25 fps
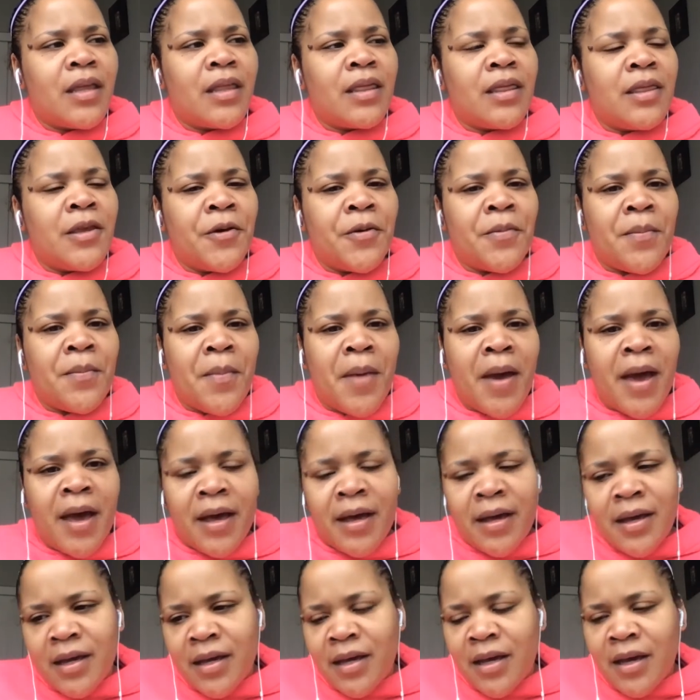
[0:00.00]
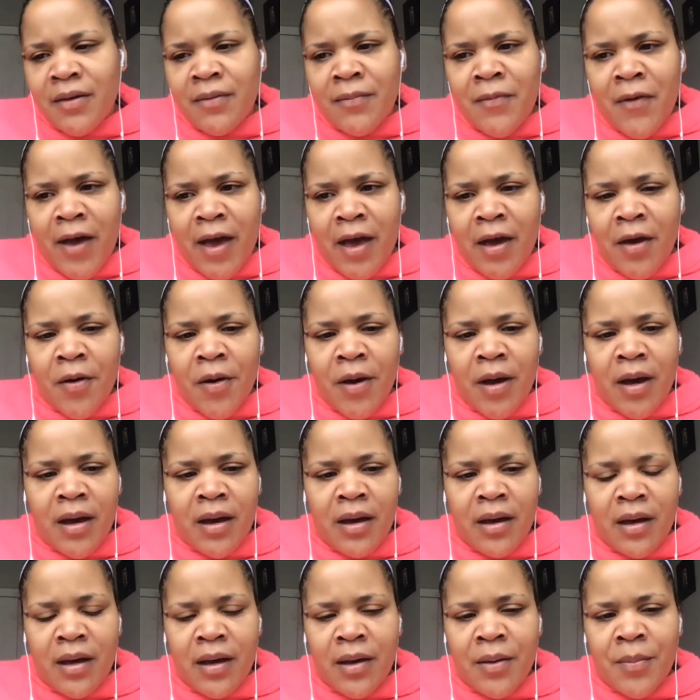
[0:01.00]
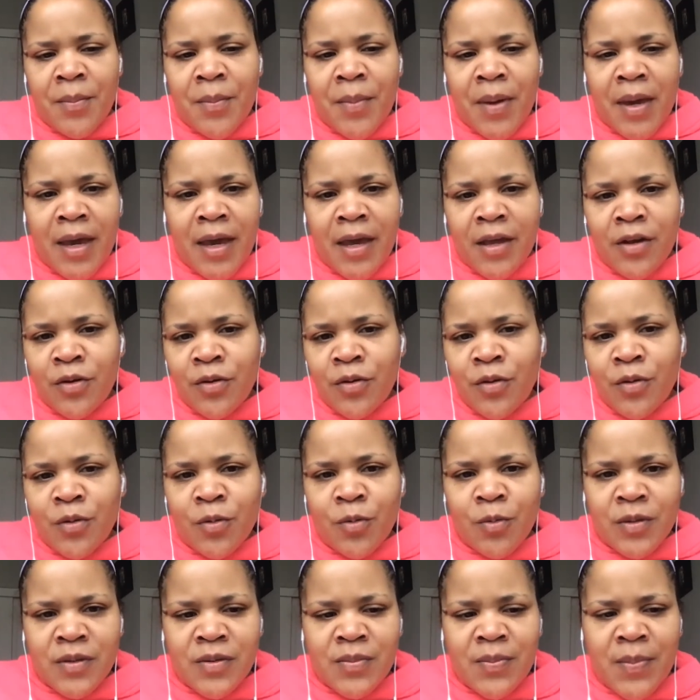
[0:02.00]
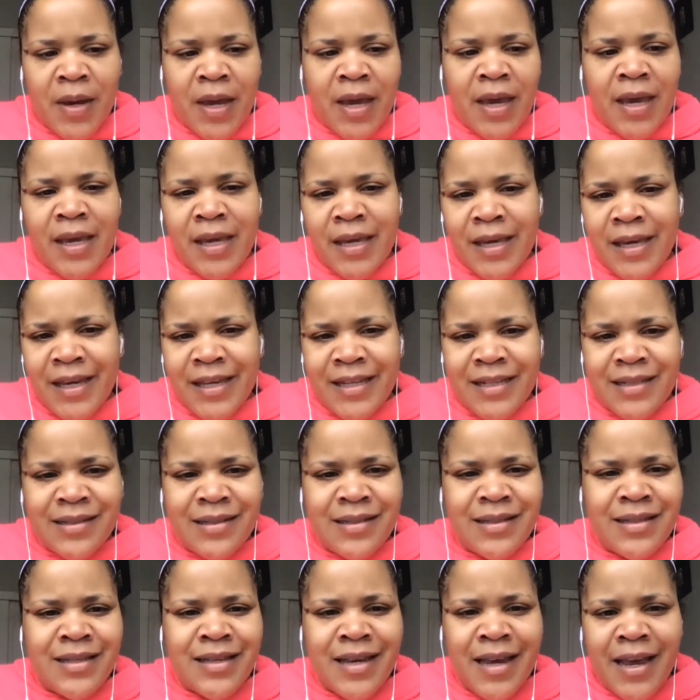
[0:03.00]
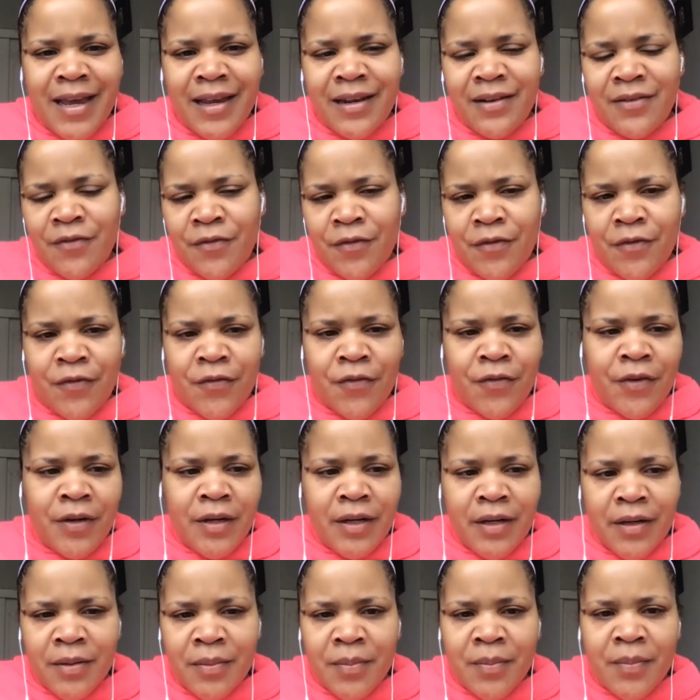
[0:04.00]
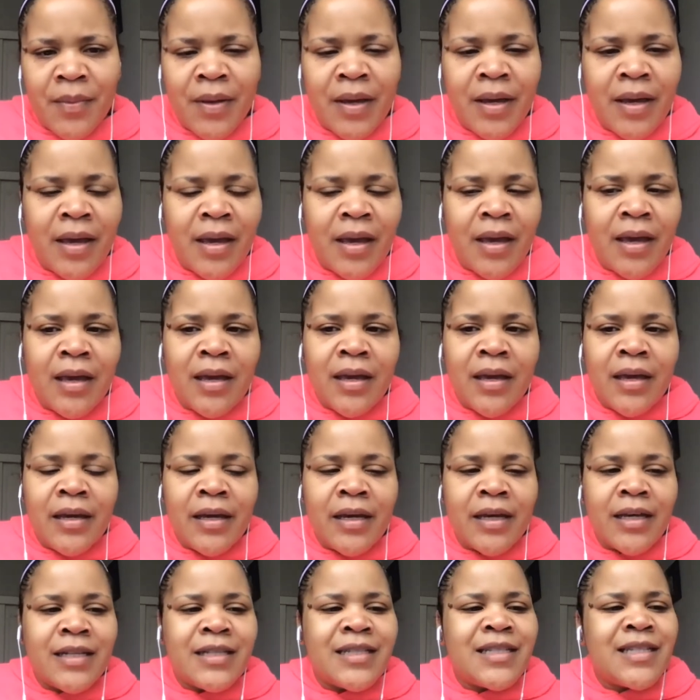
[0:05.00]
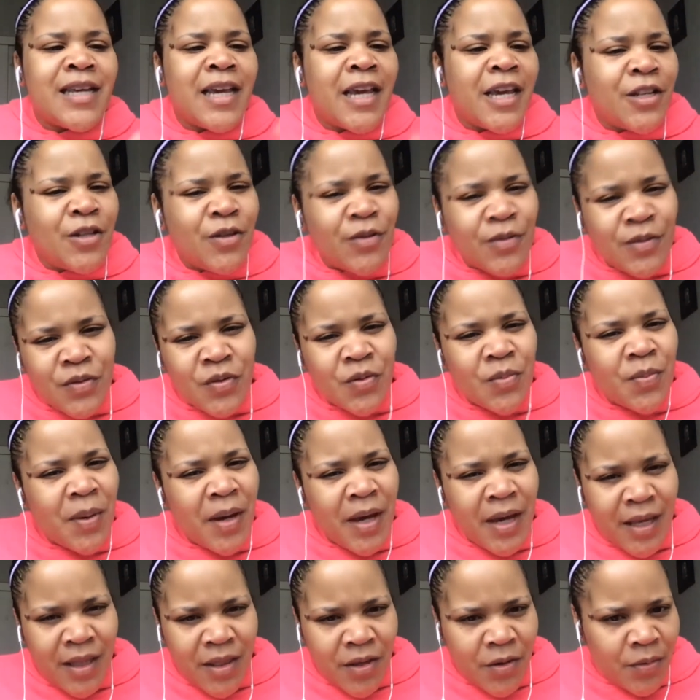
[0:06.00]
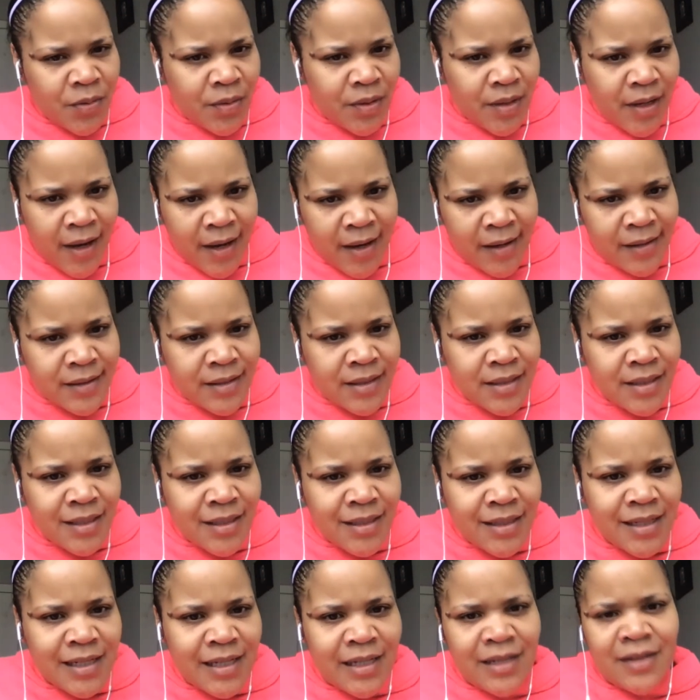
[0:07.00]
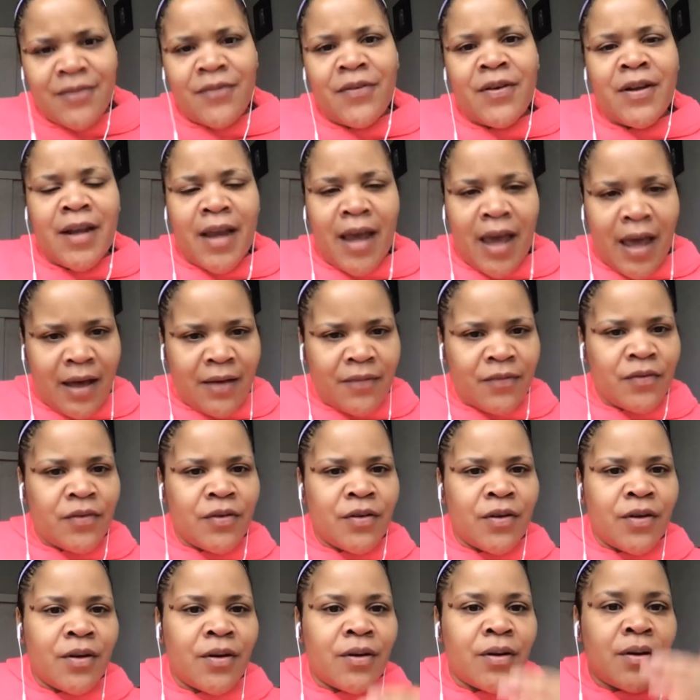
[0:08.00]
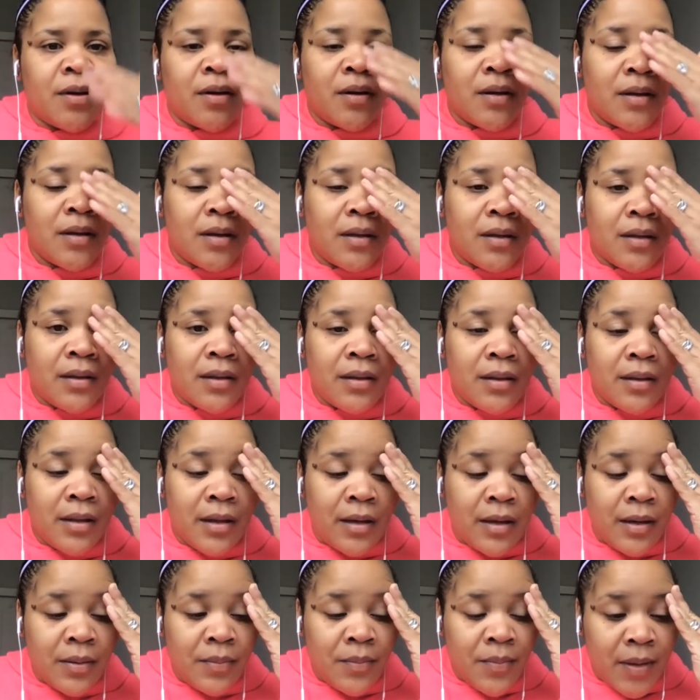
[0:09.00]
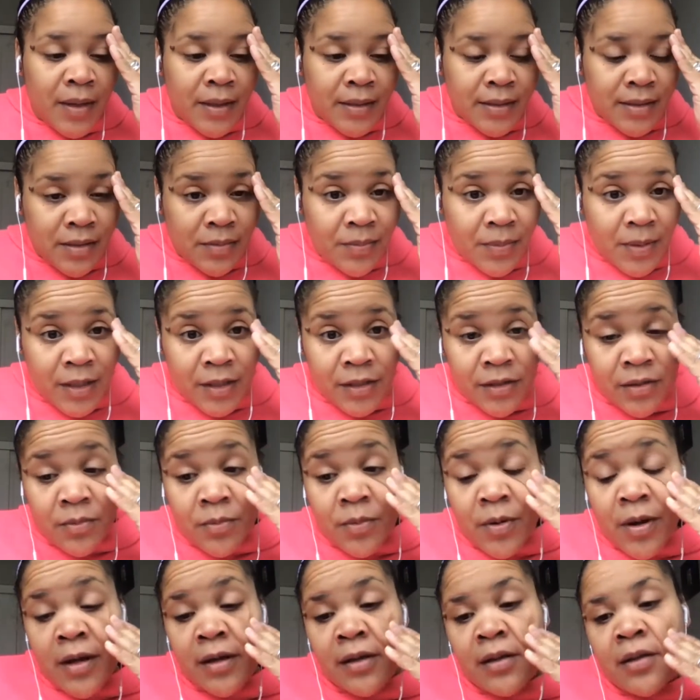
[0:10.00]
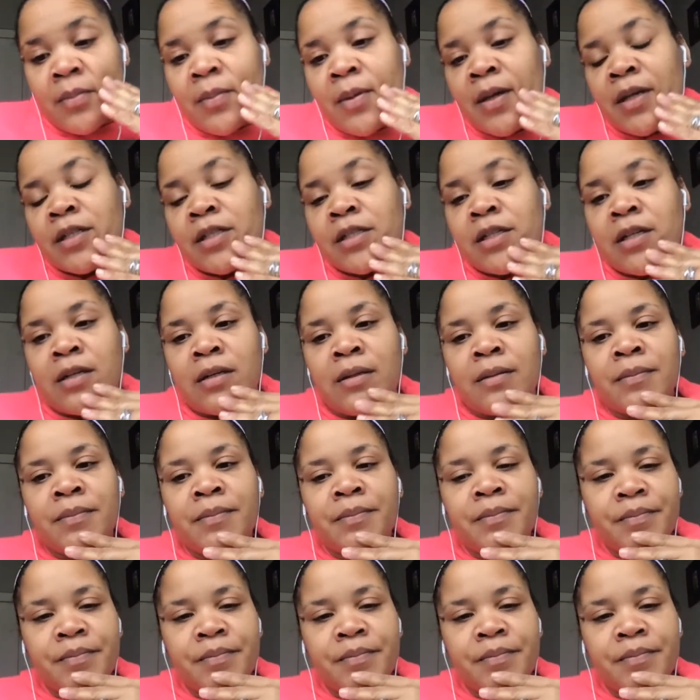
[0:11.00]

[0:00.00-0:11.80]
their mat of how a man who was paying his debt for freedom continued to pay their debt even after the Emancipation Proclamation.